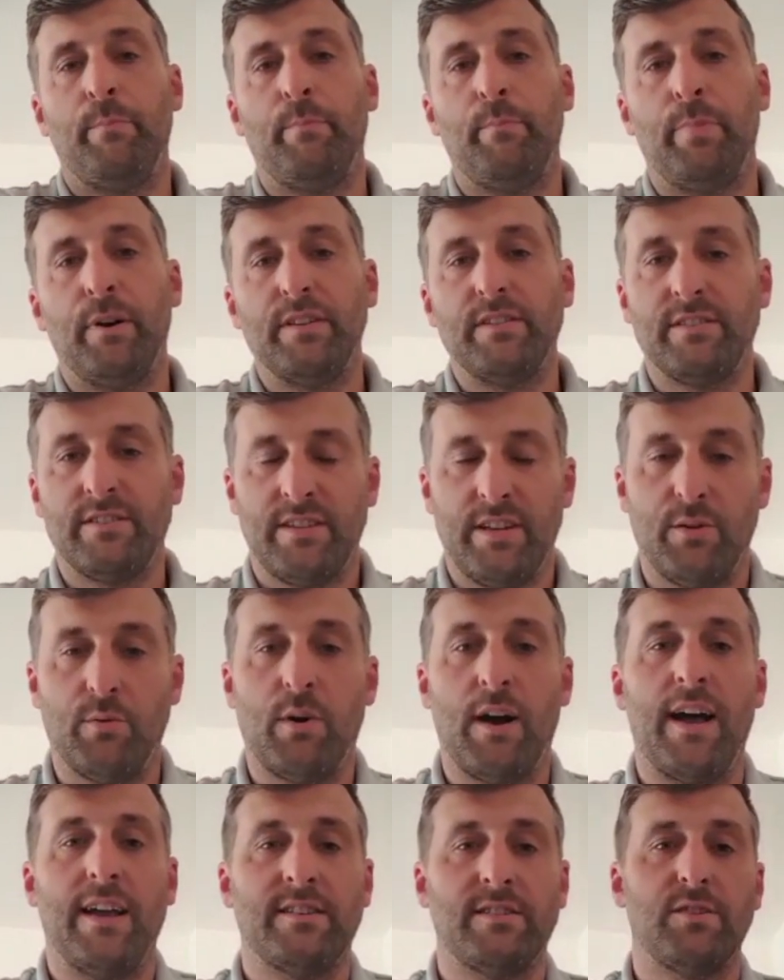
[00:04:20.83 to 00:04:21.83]
but still
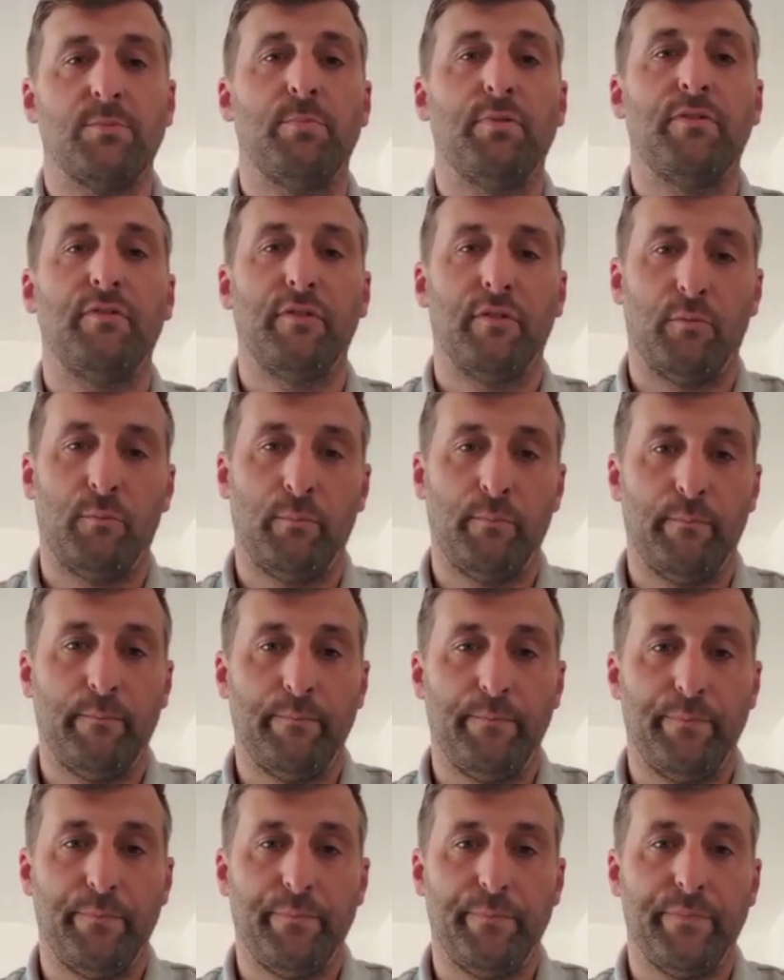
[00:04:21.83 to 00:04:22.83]
has to perform.
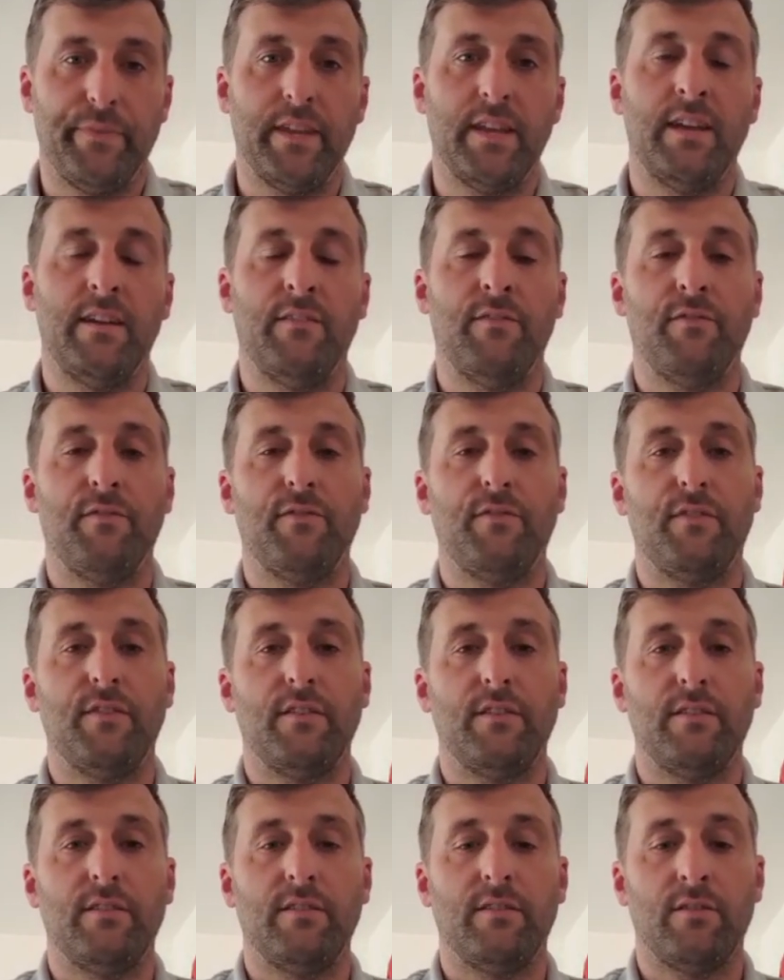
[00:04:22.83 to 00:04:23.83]
If
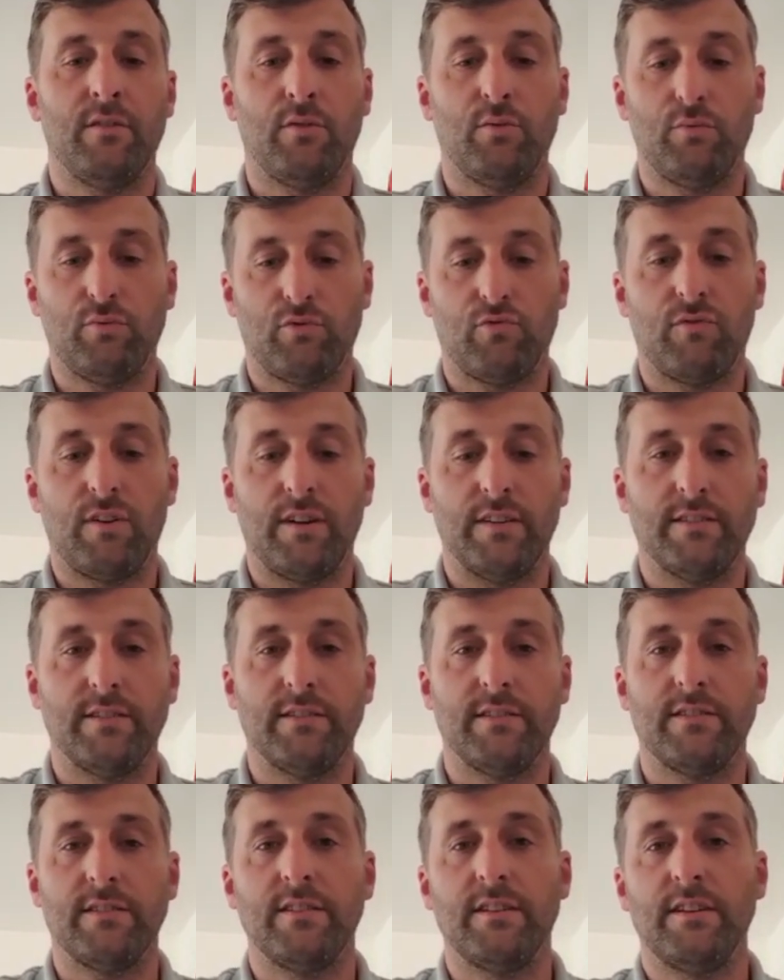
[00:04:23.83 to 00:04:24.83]
the horse
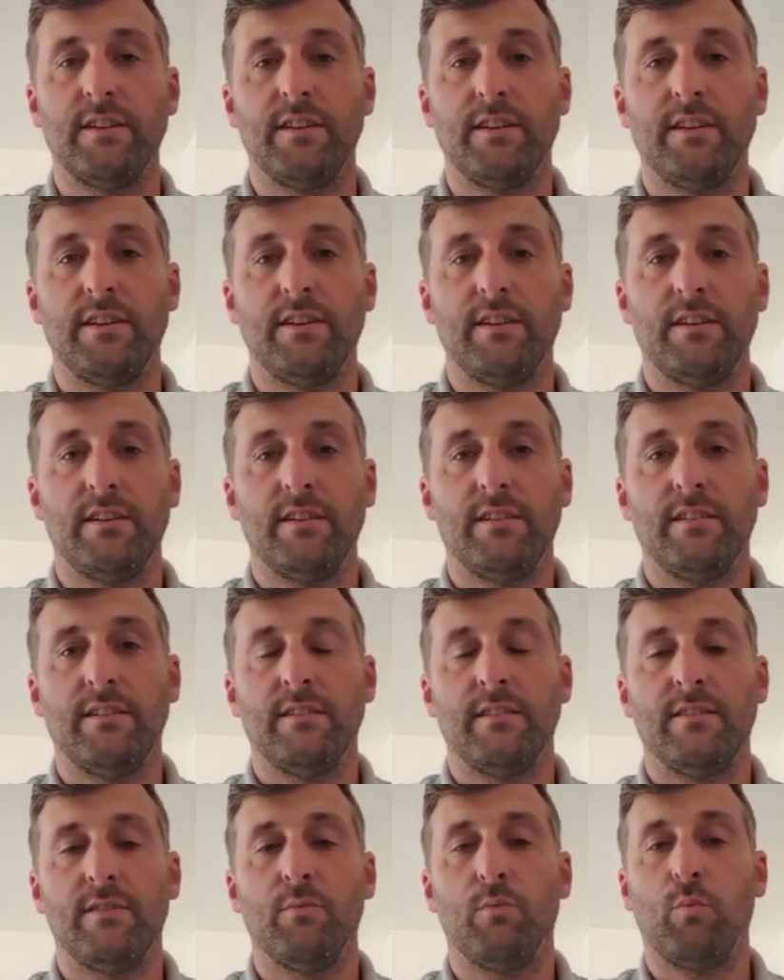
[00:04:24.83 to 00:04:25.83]
runs
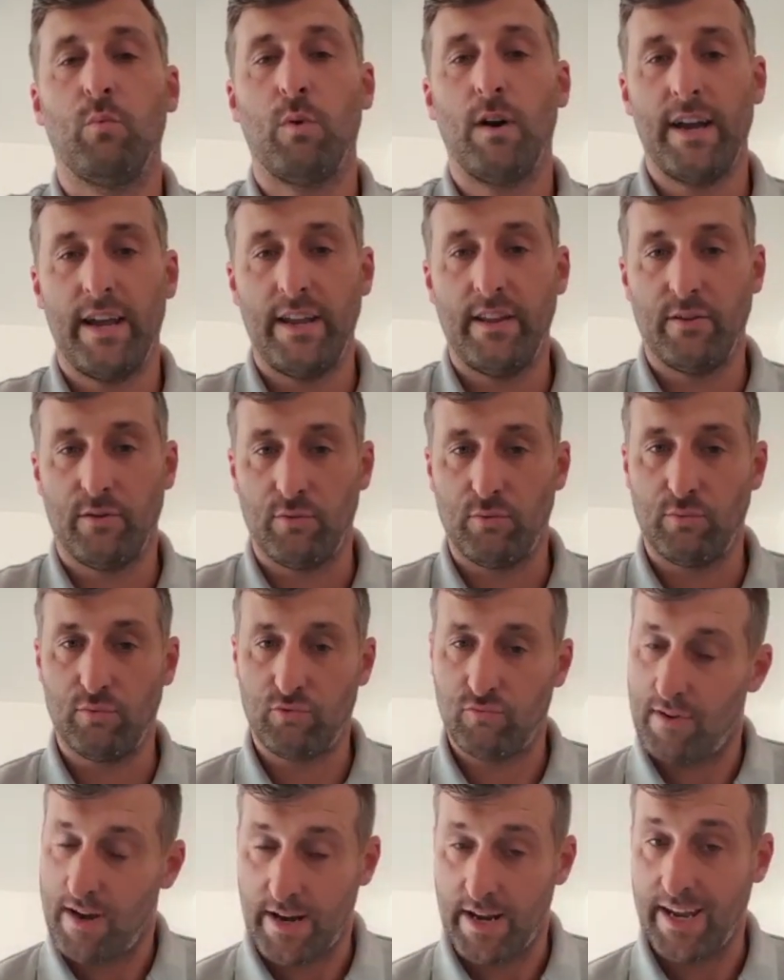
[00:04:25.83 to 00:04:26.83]
the way the
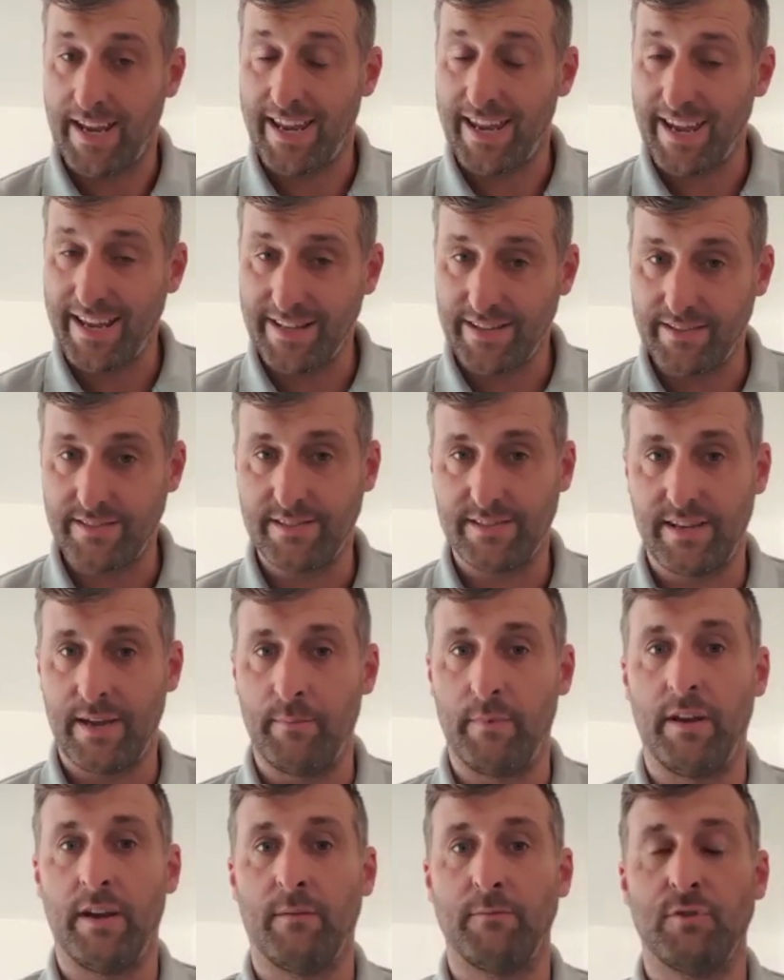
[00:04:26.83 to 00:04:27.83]
horse ran against
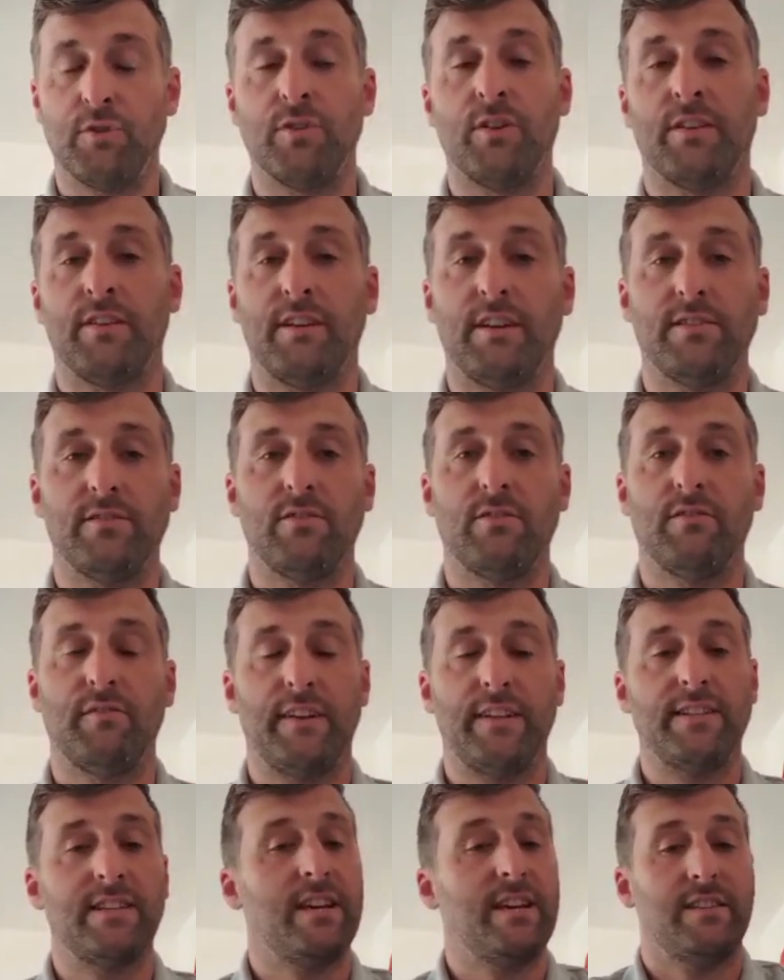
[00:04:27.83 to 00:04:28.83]
Emily Upjohn, I think it's got a
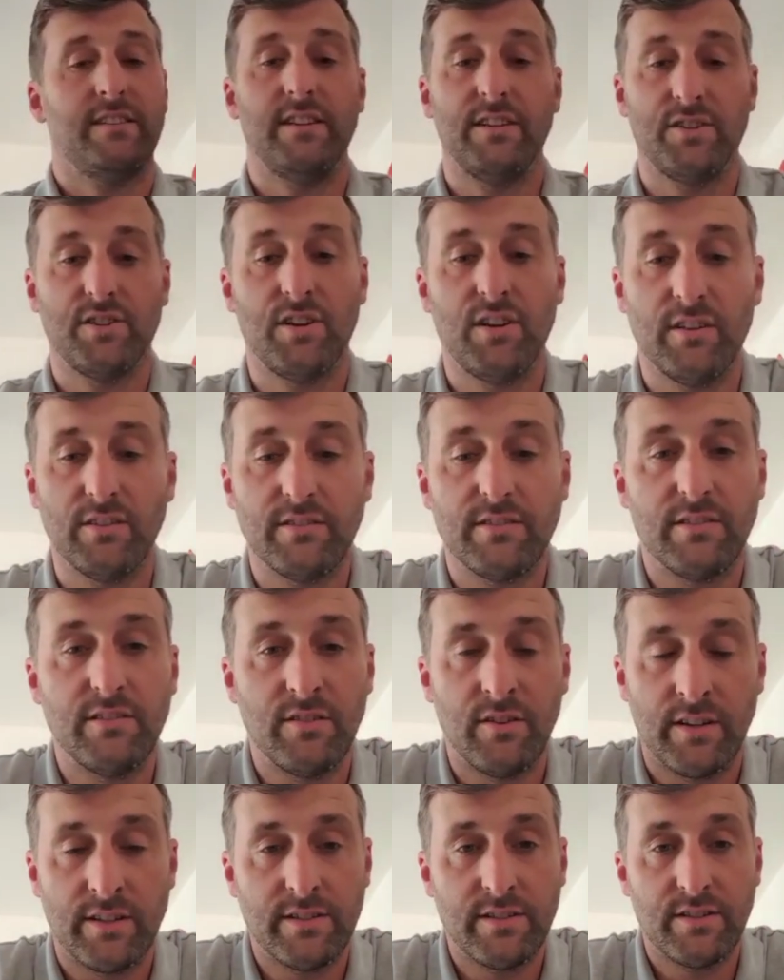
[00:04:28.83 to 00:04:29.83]
fantastic chance at
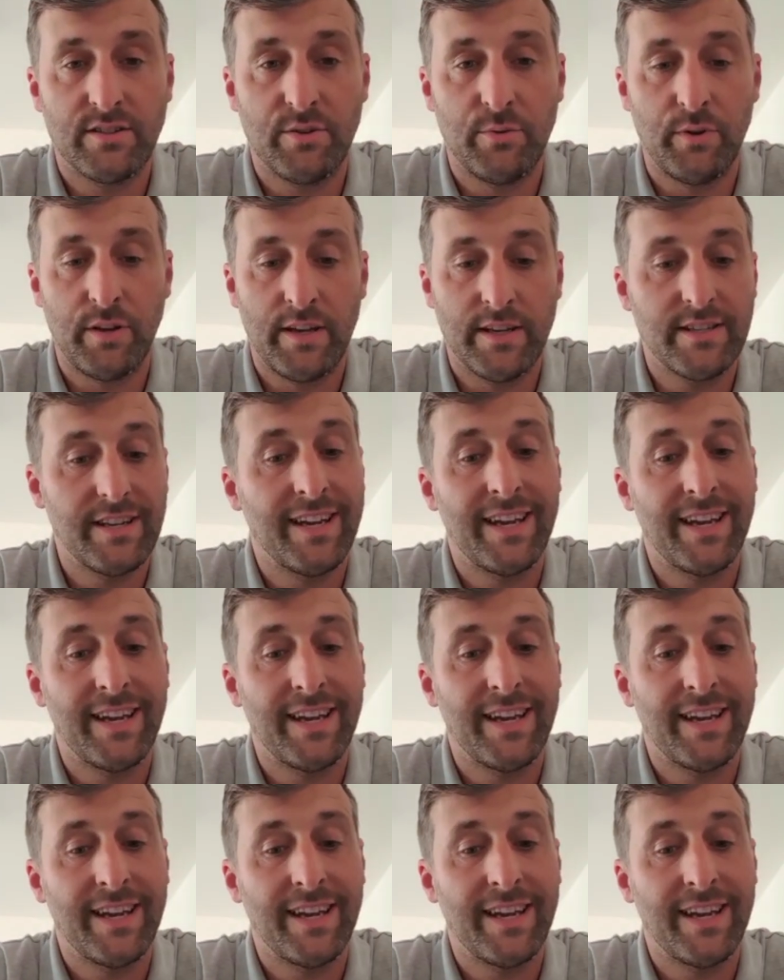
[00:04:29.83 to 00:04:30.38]
nine to two in this.